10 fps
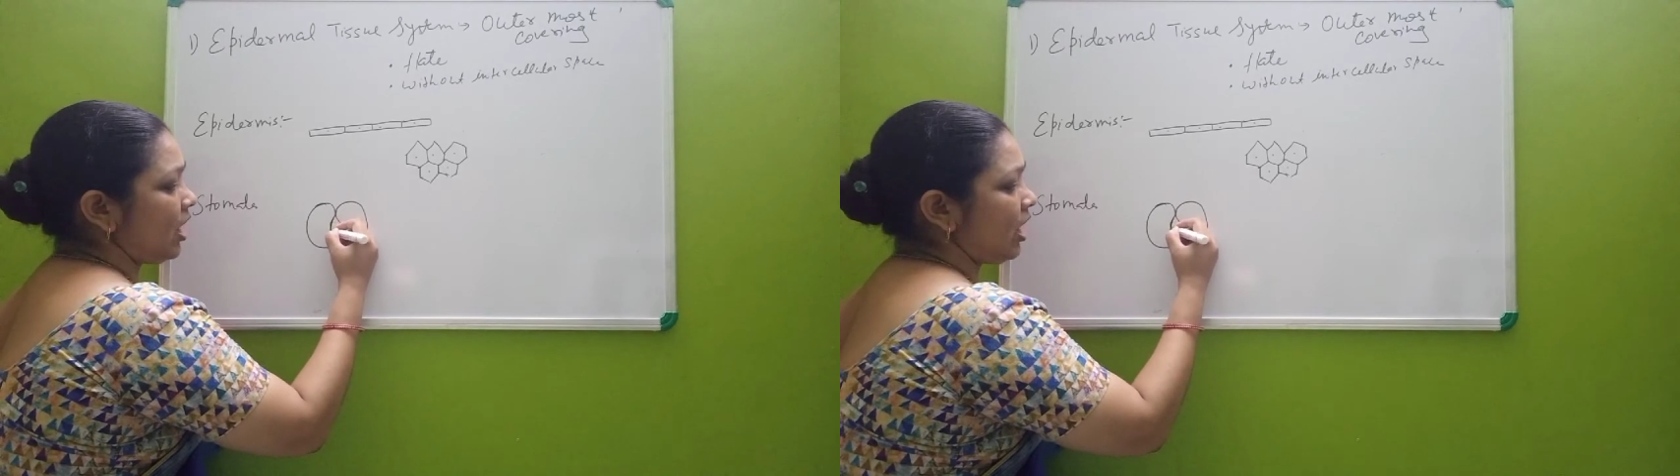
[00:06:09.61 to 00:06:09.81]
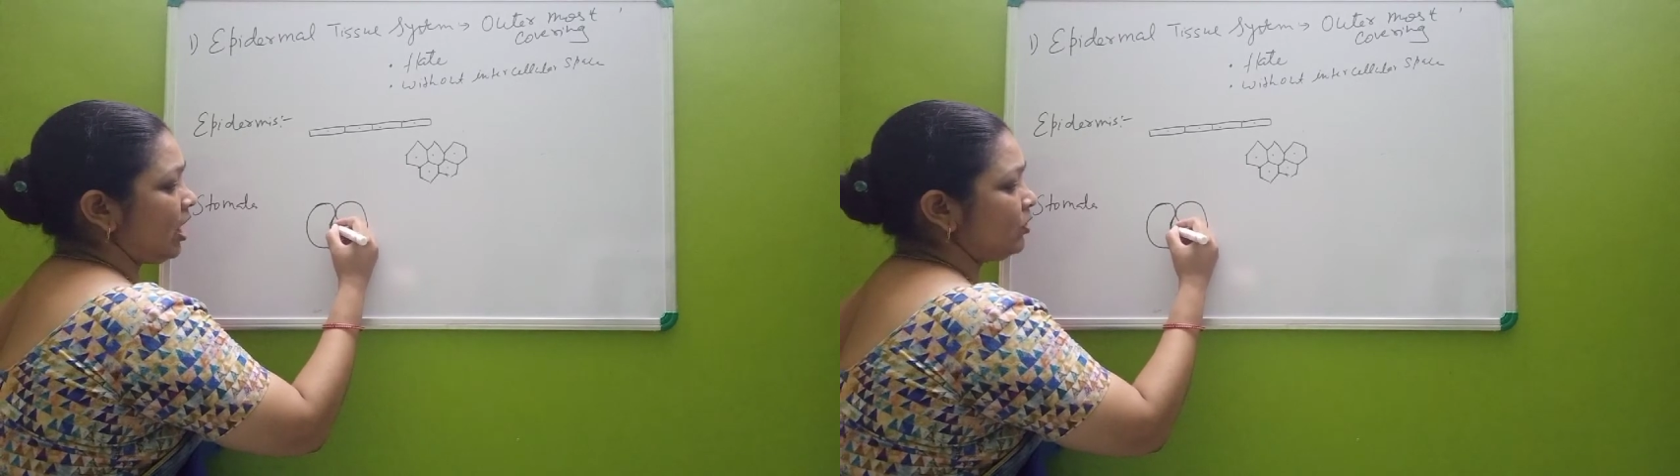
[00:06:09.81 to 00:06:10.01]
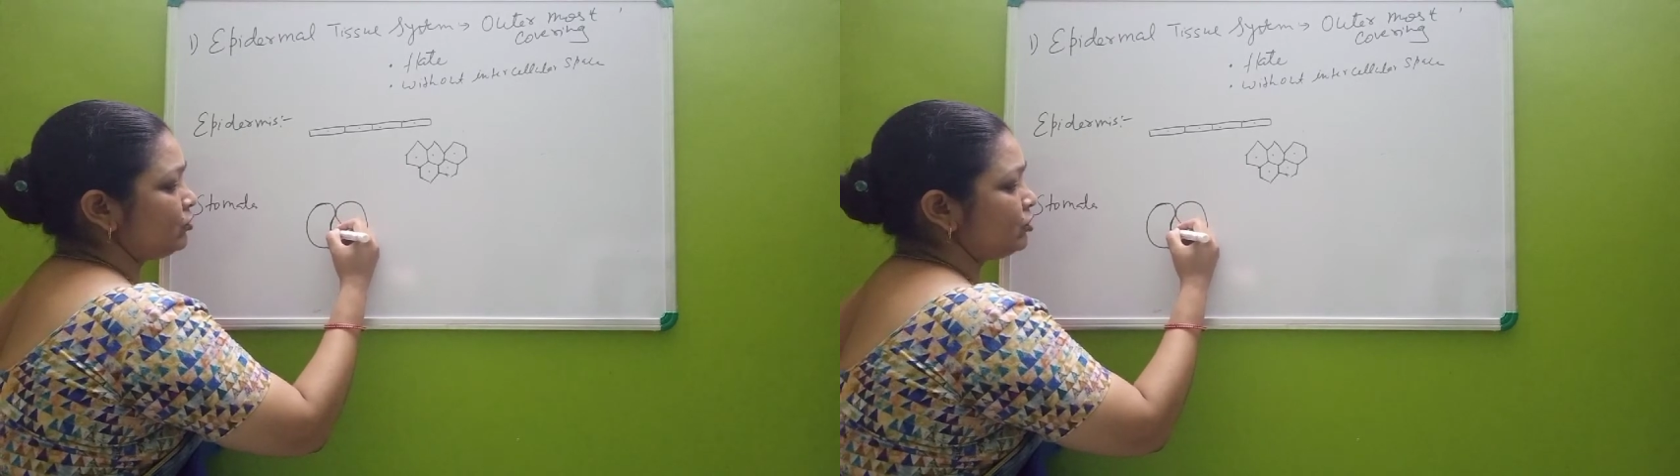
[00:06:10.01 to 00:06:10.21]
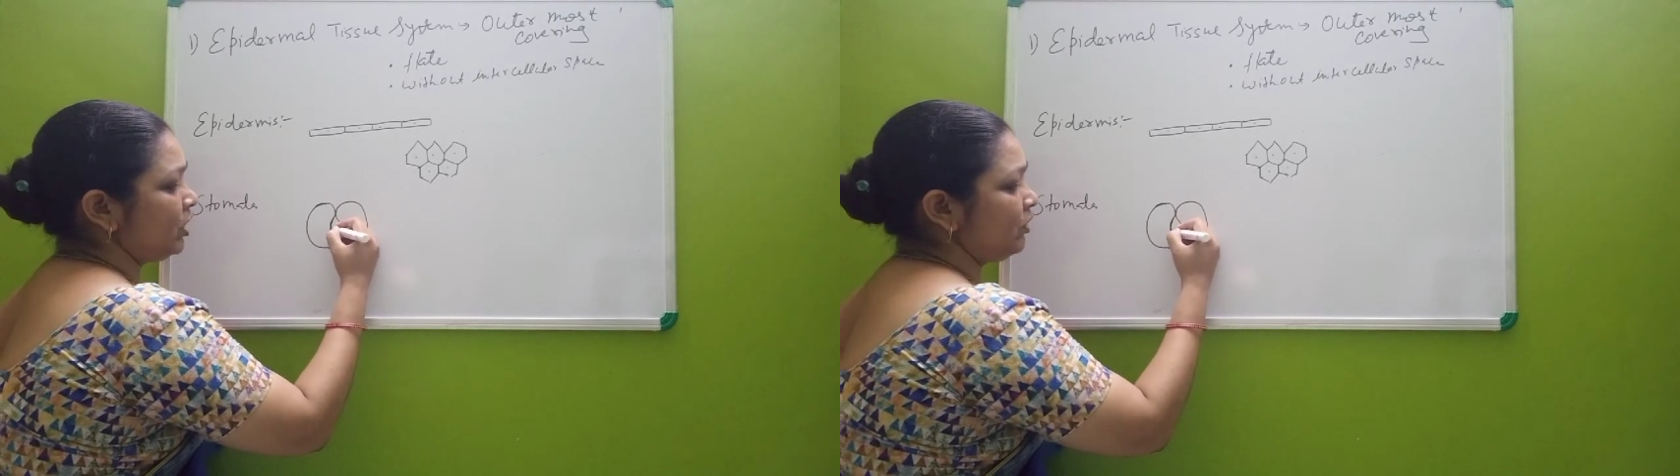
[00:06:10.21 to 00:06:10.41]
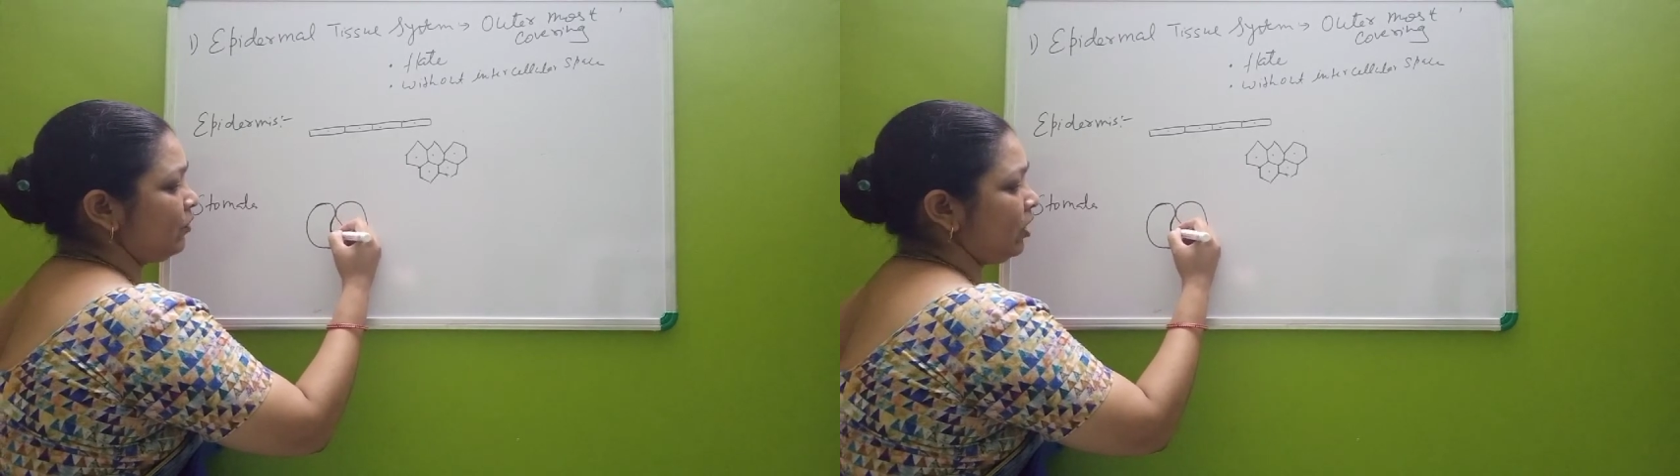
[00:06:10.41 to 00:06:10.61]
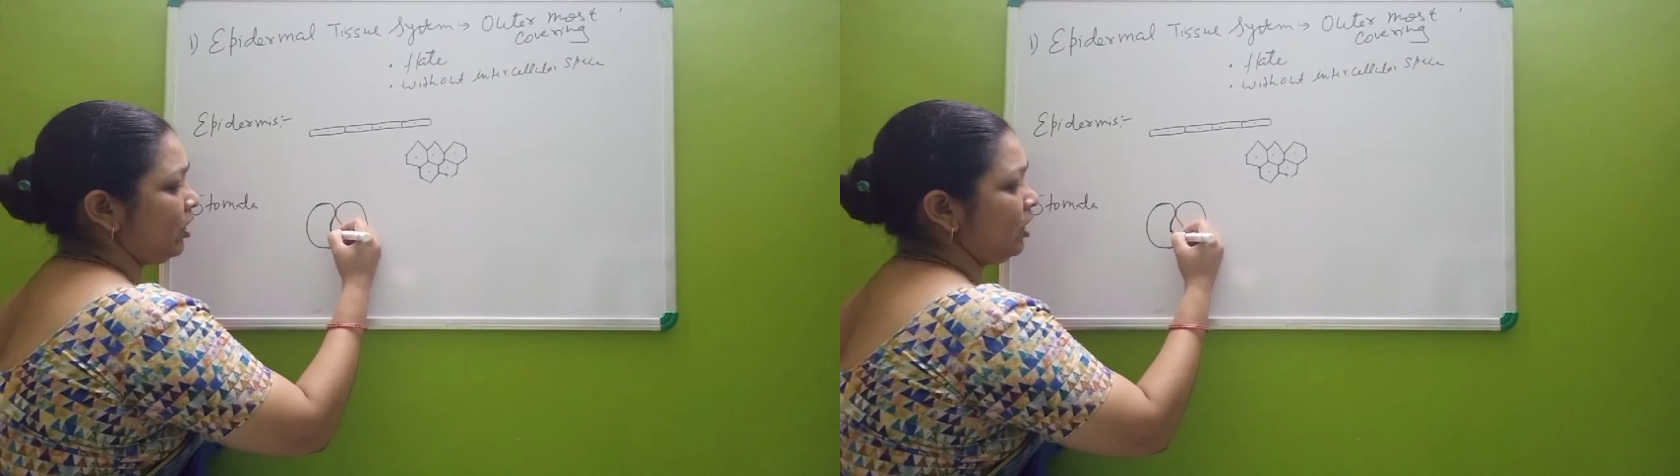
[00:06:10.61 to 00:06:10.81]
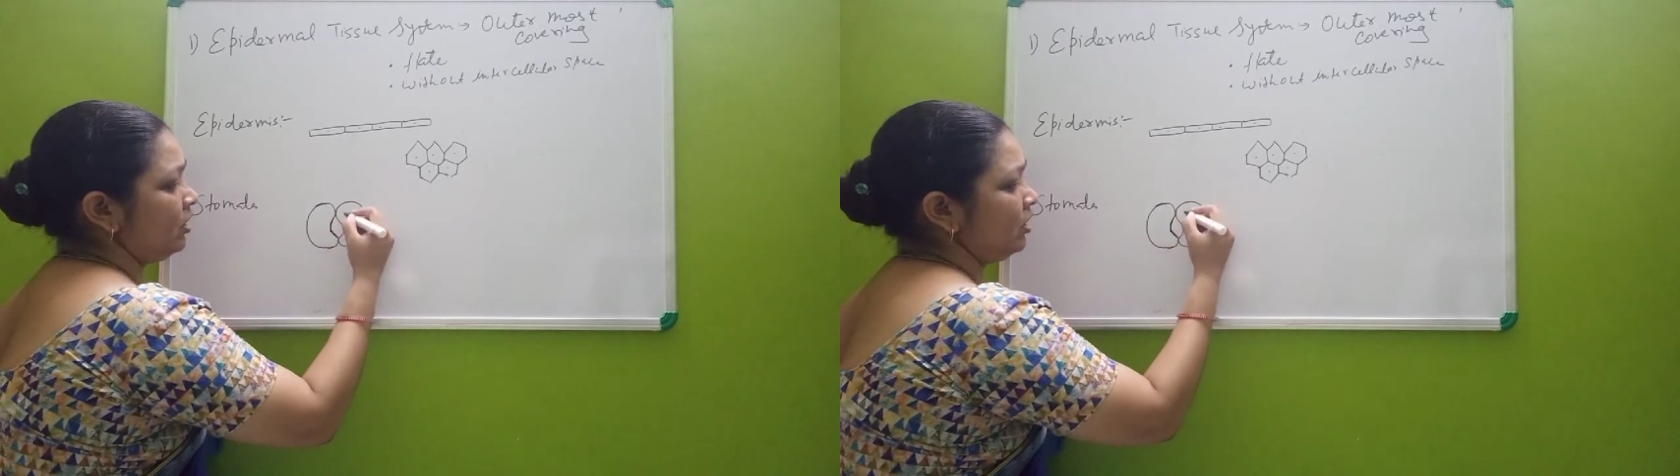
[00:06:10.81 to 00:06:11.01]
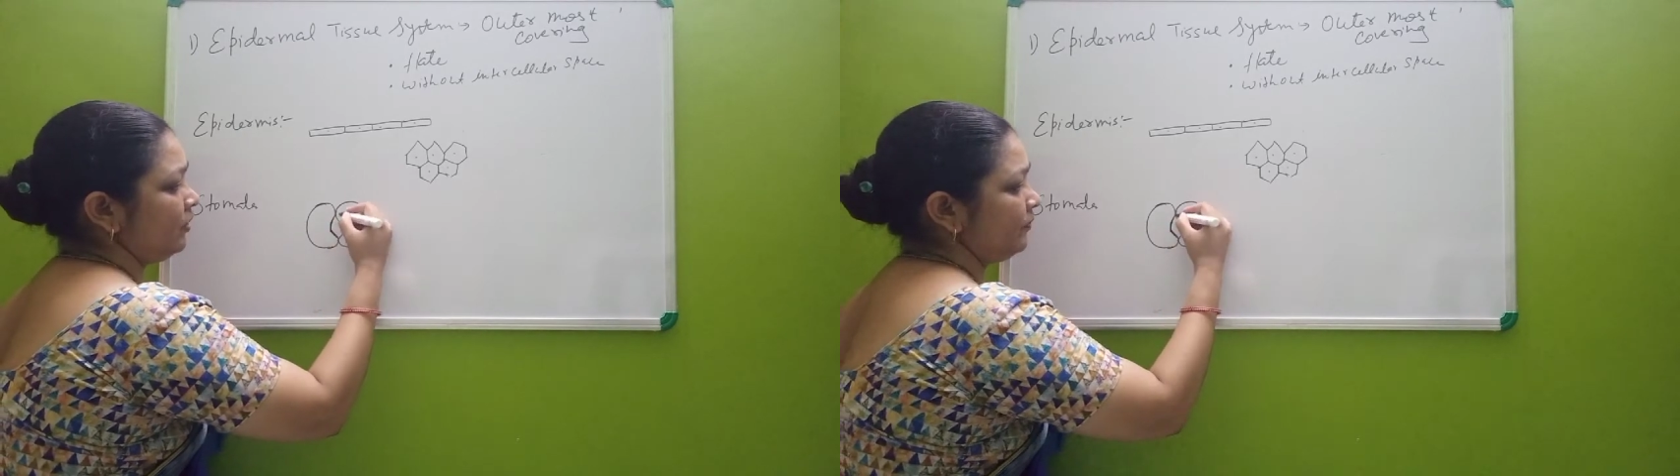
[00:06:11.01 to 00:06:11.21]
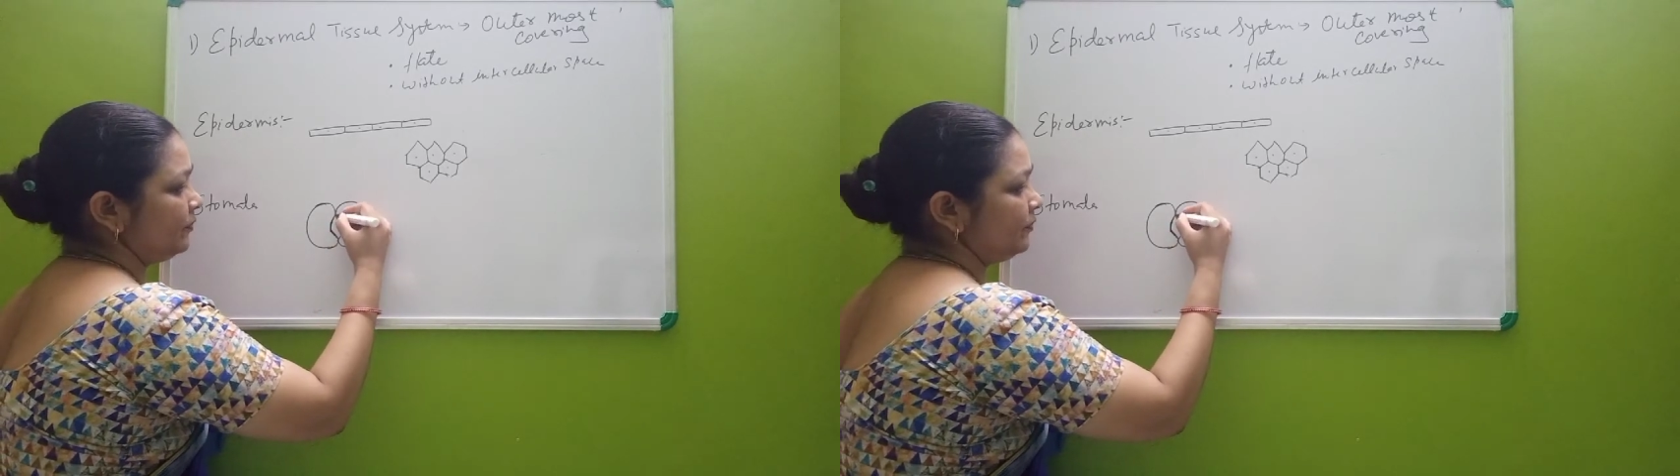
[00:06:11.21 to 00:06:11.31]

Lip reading: outer wall,